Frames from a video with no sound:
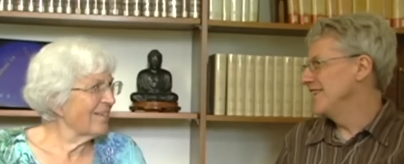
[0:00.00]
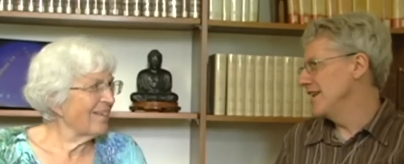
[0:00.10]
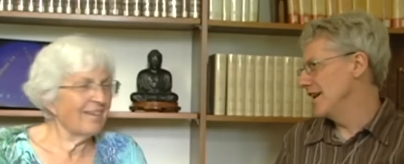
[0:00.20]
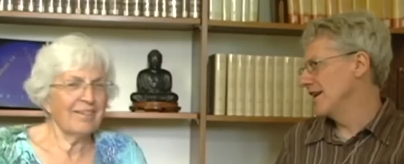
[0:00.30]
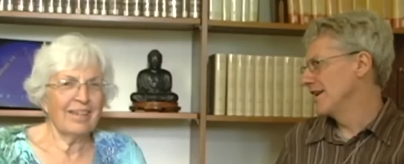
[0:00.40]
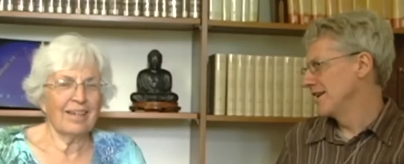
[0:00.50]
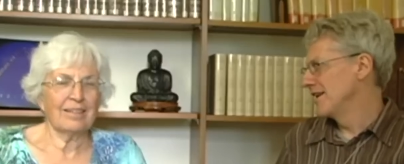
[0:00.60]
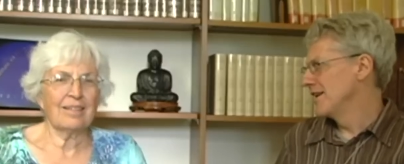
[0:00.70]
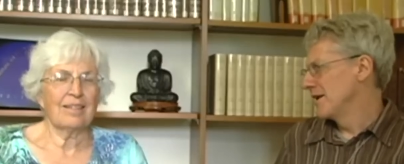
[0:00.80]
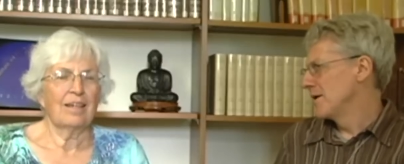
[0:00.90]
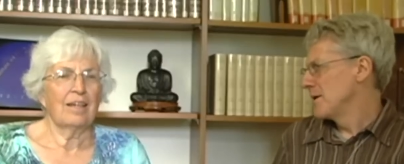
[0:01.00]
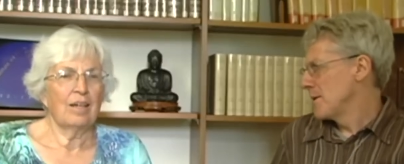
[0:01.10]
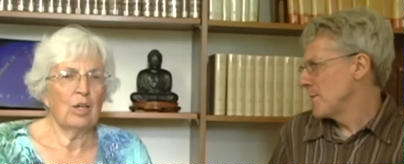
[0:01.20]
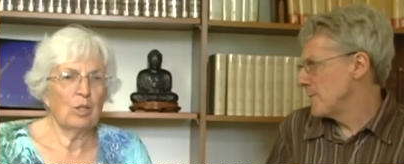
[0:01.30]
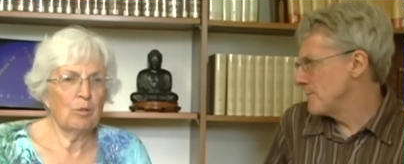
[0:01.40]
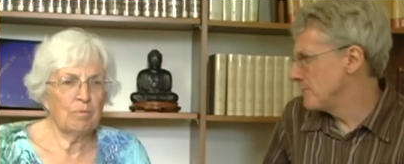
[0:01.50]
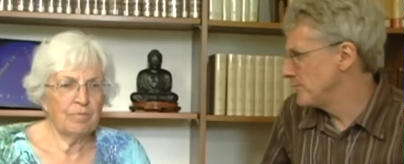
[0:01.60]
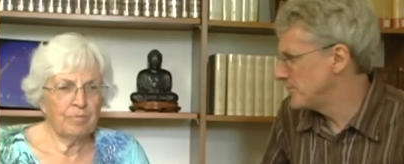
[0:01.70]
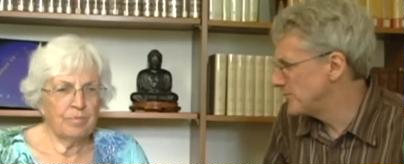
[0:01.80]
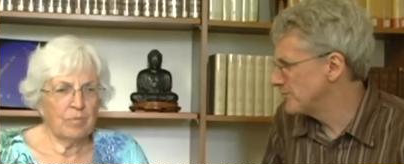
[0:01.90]
Speaker 1: Oh, yeah. Oh yes. Um,
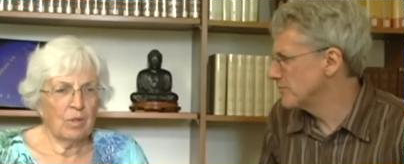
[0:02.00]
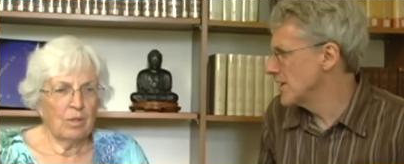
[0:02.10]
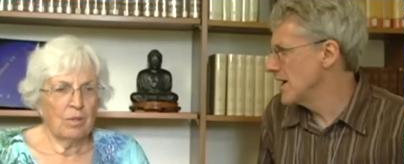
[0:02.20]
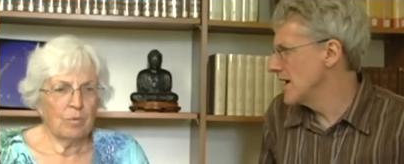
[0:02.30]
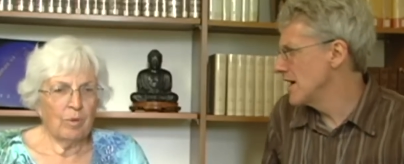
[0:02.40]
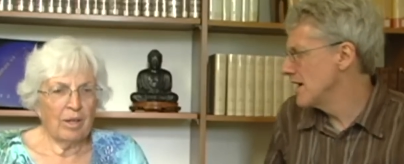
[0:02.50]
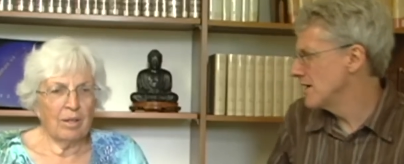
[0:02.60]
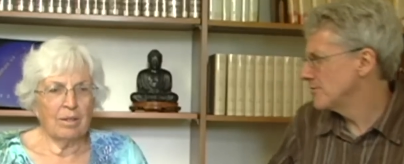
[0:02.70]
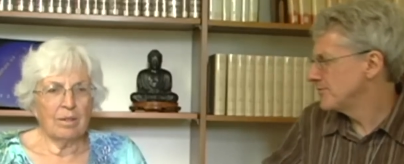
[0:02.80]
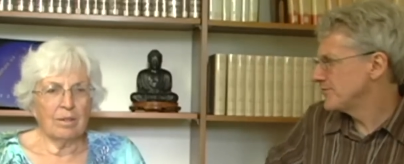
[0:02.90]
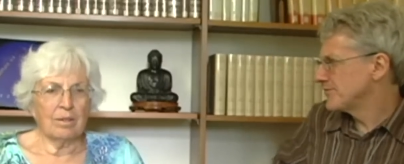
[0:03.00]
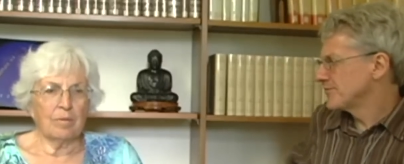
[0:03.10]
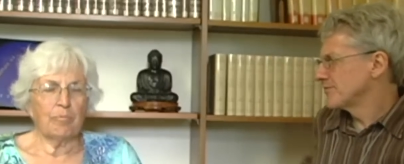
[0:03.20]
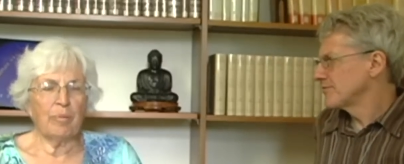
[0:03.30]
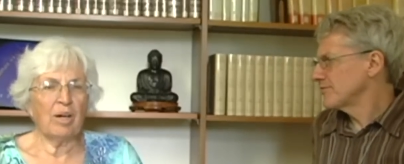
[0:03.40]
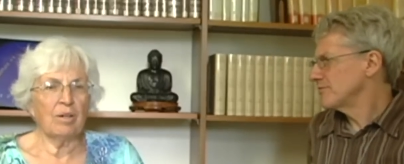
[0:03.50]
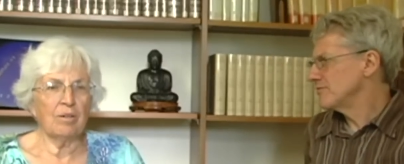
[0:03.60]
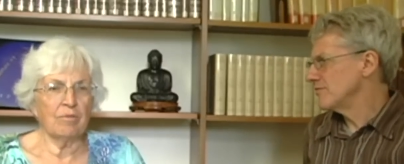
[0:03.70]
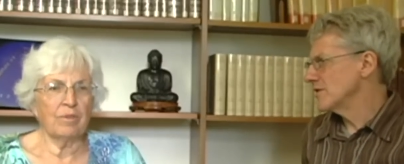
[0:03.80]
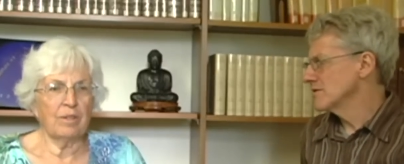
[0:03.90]
well, uh, part
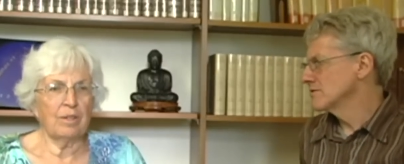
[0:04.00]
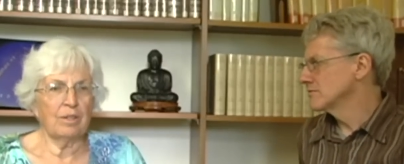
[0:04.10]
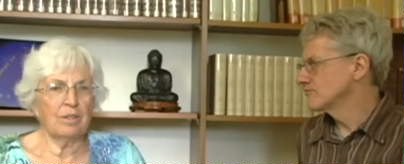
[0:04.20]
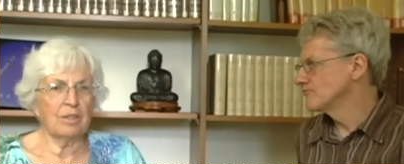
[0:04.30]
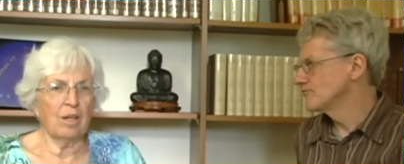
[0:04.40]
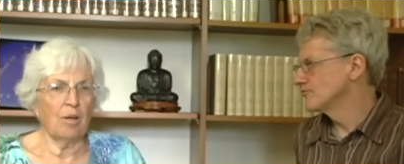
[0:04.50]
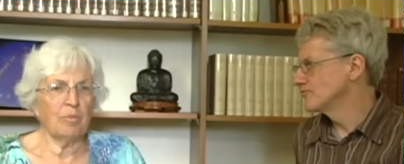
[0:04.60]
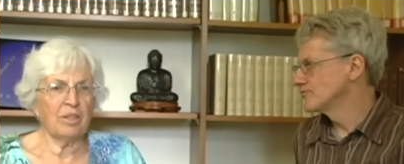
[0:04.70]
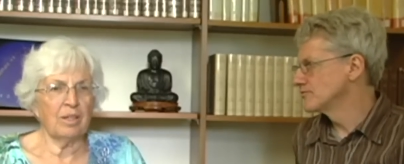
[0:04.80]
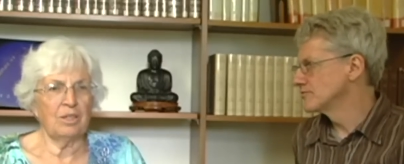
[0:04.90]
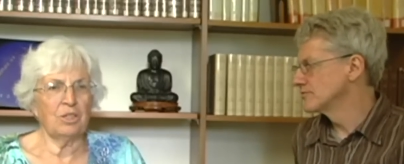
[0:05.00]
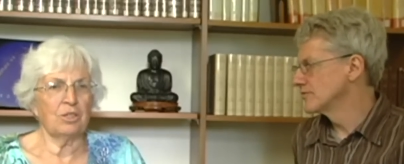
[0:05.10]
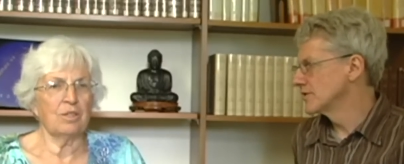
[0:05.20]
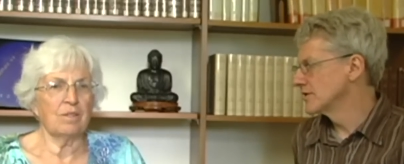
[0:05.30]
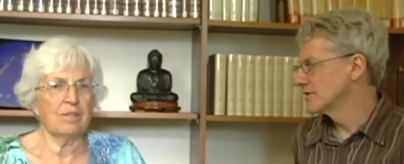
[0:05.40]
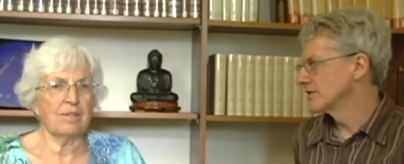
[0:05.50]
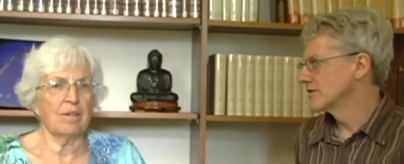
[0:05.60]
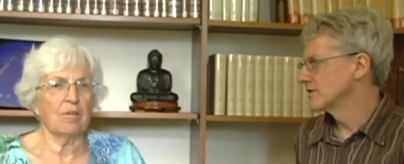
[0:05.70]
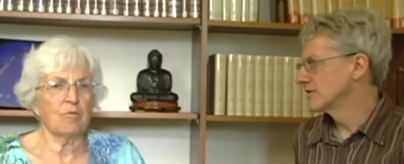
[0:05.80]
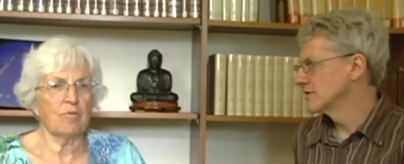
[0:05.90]
of the complications
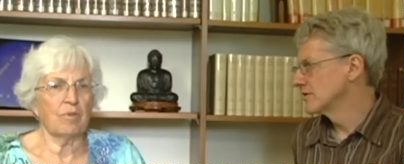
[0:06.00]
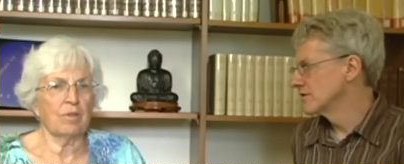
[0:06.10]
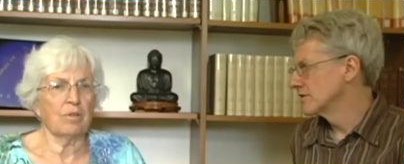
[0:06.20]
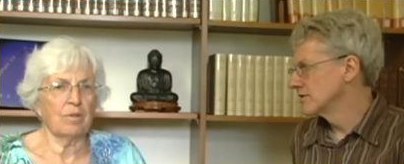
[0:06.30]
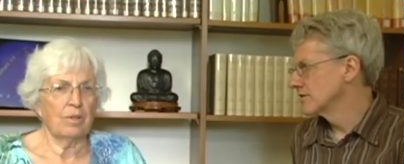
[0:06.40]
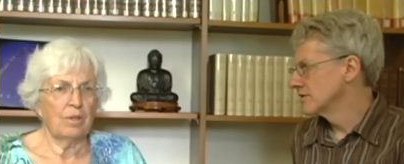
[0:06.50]
of uh,